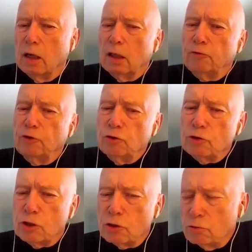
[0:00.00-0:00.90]
If you
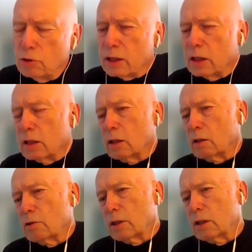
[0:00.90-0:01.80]
do see that
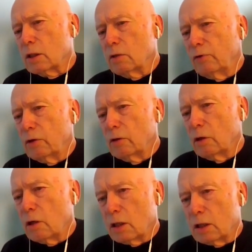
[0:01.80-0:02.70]
there's a severe
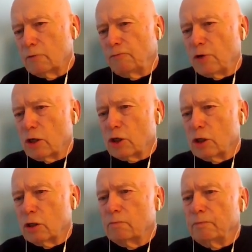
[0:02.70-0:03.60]
loss of
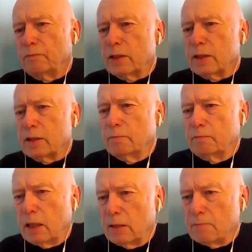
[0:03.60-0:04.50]
function
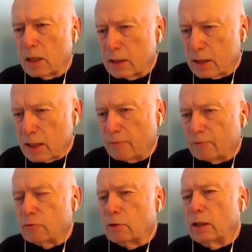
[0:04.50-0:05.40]
many months
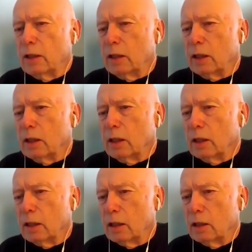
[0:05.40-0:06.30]
after a
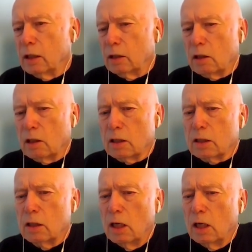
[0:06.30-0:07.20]

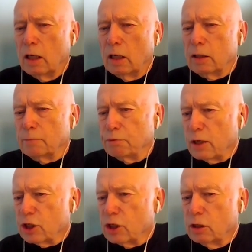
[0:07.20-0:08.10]
loss, and
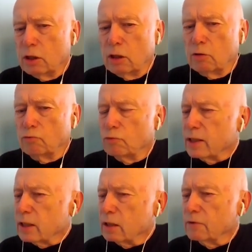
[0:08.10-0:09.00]
depression and
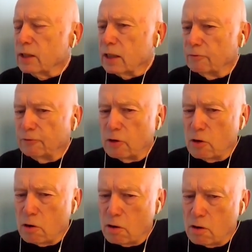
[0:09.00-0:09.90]
risk of
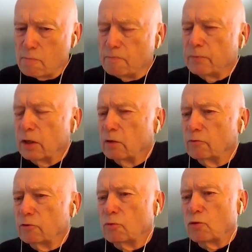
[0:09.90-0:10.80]
self-harm
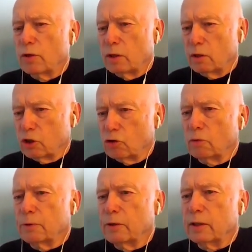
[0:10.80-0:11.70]
for more than a
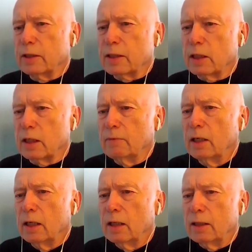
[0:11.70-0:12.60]
short period of time,
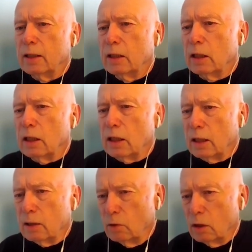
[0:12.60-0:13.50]
then
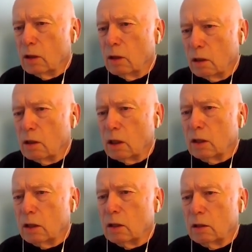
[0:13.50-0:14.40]
I would
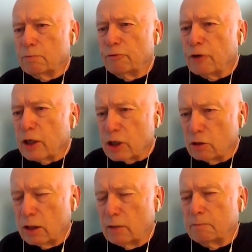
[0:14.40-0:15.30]
think that
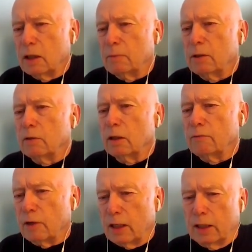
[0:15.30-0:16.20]
professional help may be
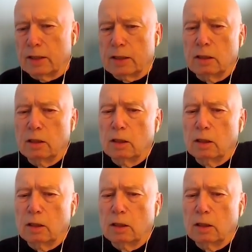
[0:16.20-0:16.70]
advised.